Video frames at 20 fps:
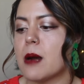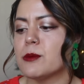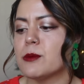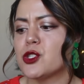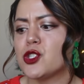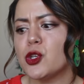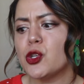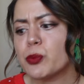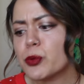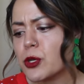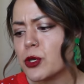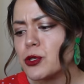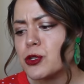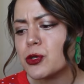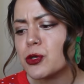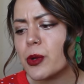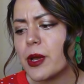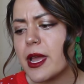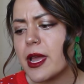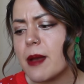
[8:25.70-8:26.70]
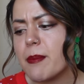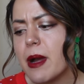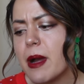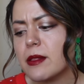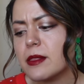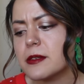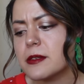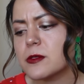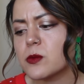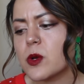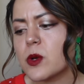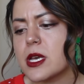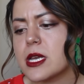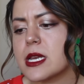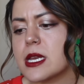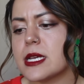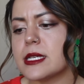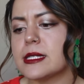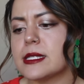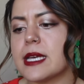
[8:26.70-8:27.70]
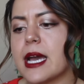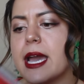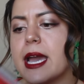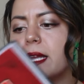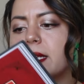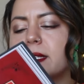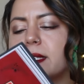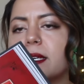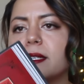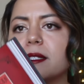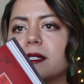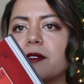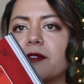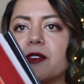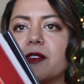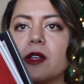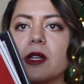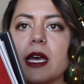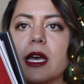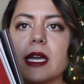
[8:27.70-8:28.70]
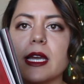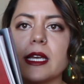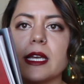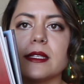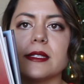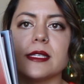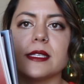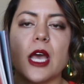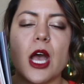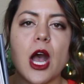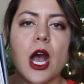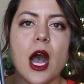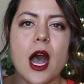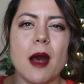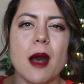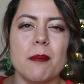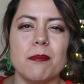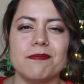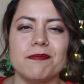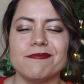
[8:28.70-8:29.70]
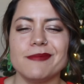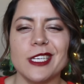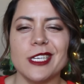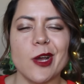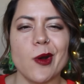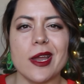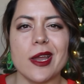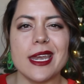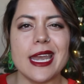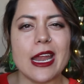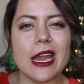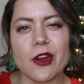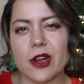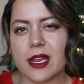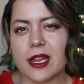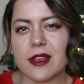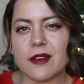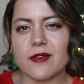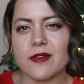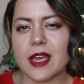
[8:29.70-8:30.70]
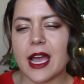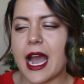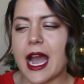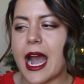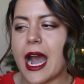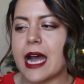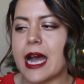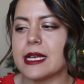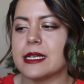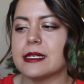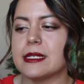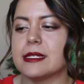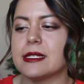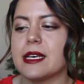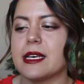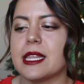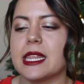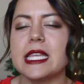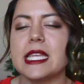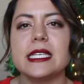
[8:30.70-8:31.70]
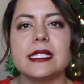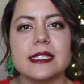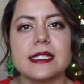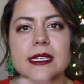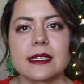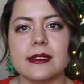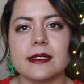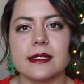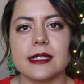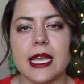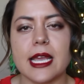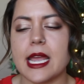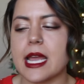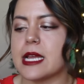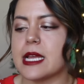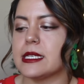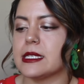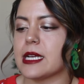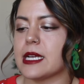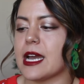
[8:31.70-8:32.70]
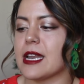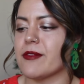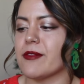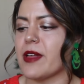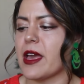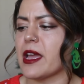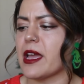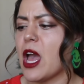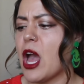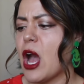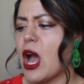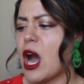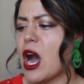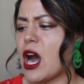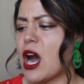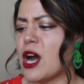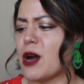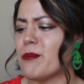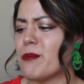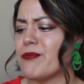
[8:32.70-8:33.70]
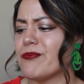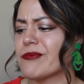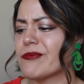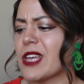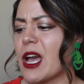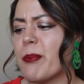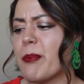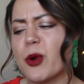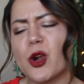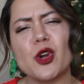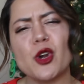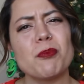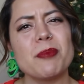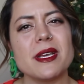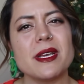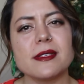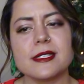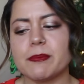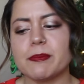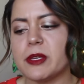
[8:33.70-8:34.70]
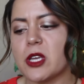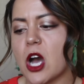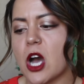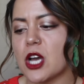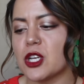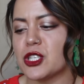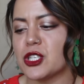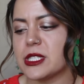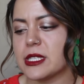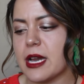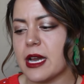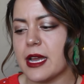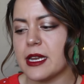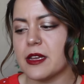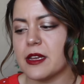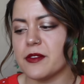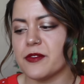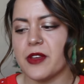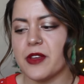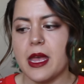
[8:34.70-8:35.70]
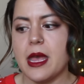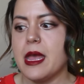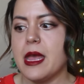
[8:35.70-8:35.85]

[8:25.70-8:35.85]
super enjoy about this one is that it doesn't feel like it's a narrative that has a thesis and kind of, like, a purpose beyond just kind of